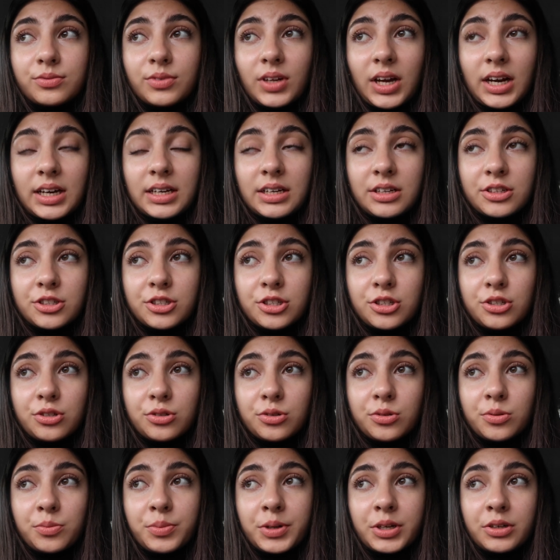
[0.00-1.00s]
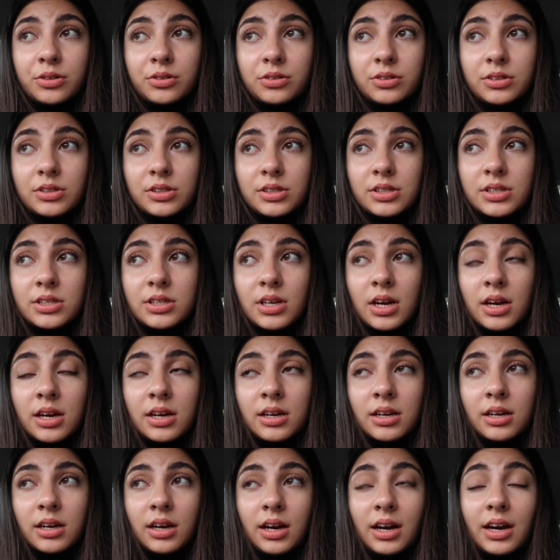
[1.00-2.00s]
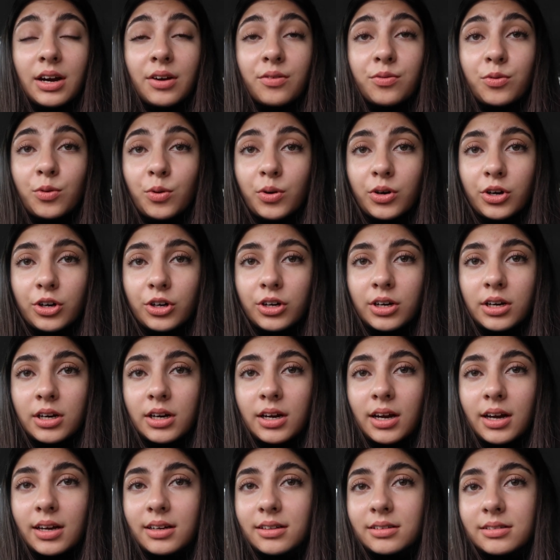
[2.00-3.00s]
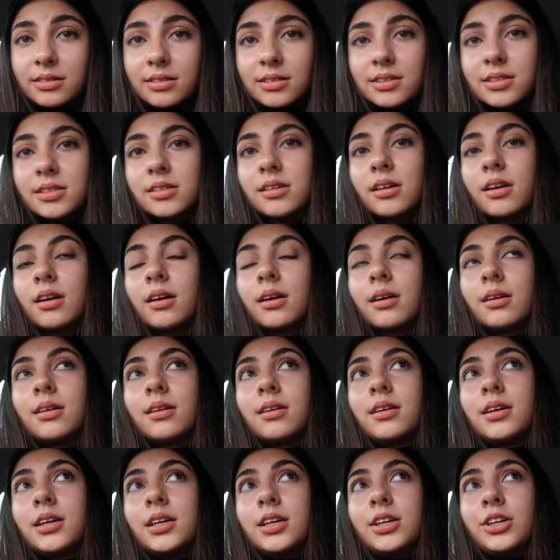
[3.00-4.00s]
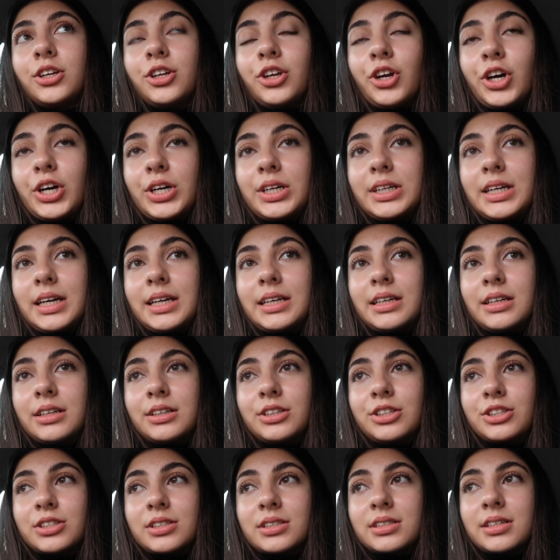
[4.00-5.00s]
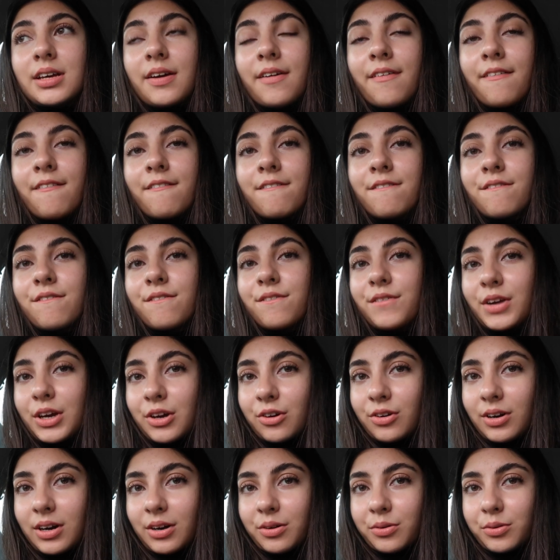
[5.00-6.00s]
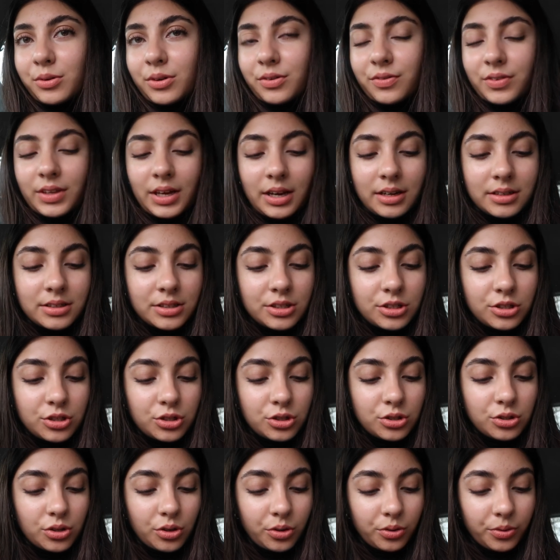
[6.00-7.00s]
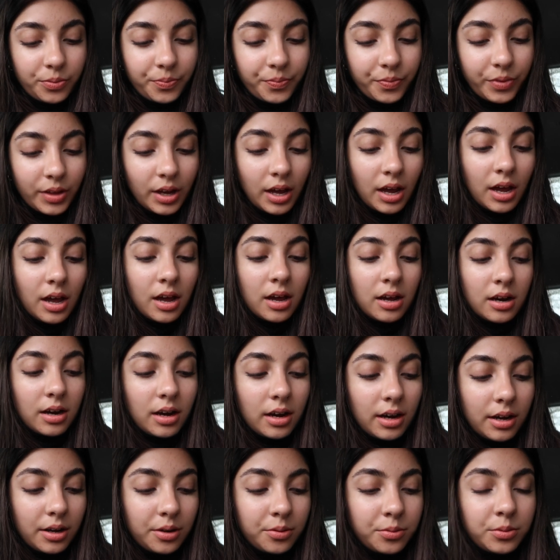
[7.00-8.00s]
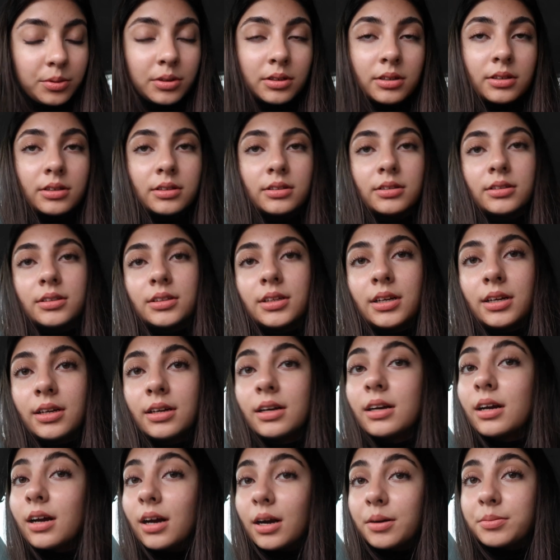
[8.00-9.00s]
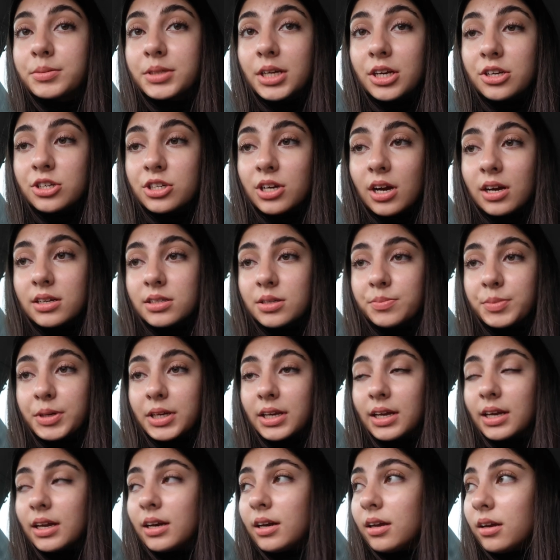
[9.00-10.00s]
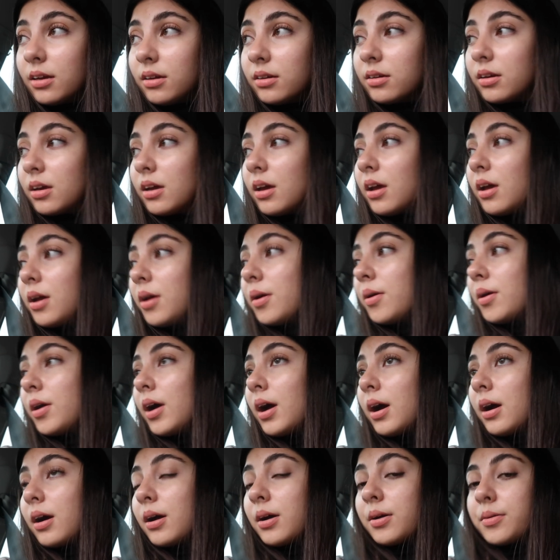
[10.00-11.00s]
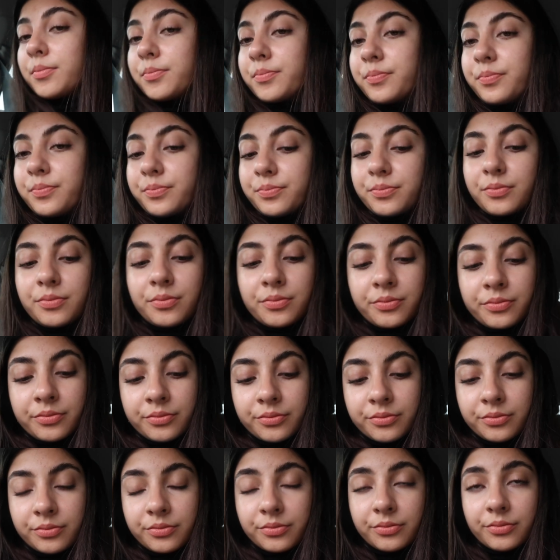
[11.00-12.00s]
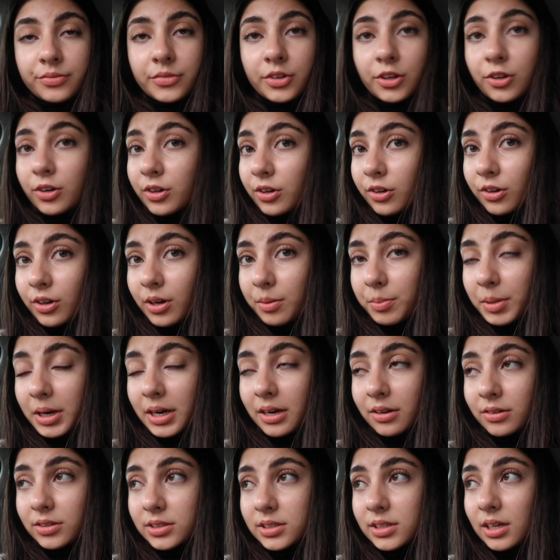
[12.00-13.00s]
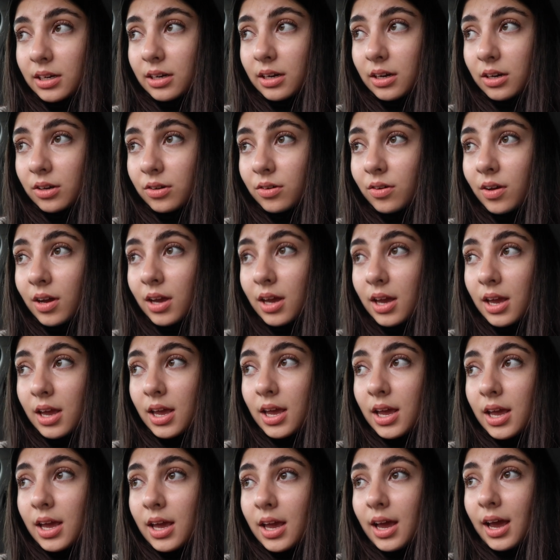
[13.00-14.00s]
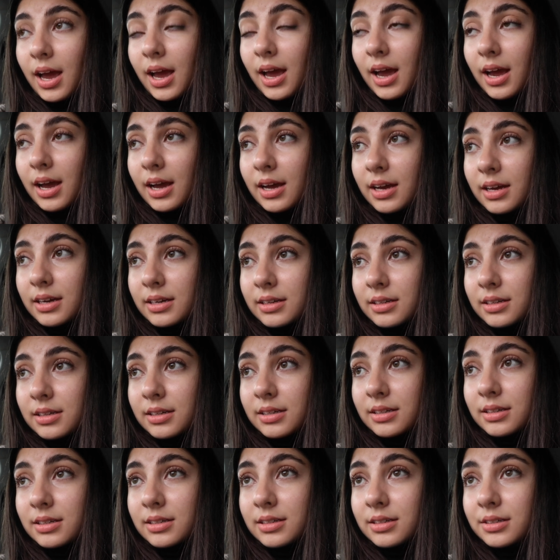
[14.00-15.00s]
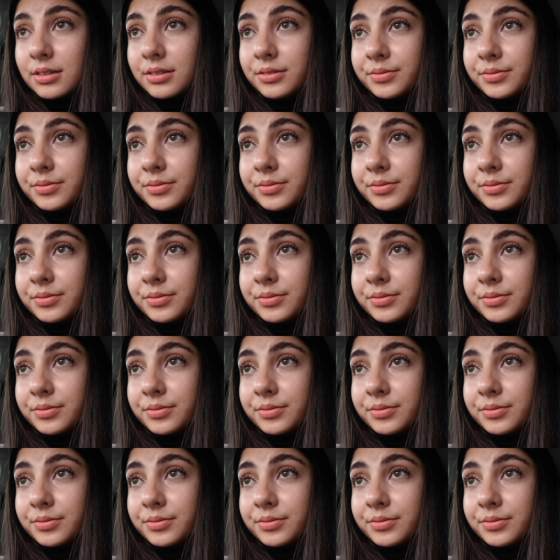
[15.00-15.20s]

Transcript: I need to do because I have work and yeah, I need to just figure out all of that. So I will update you guys a bit later. Gonna go get my nails done now and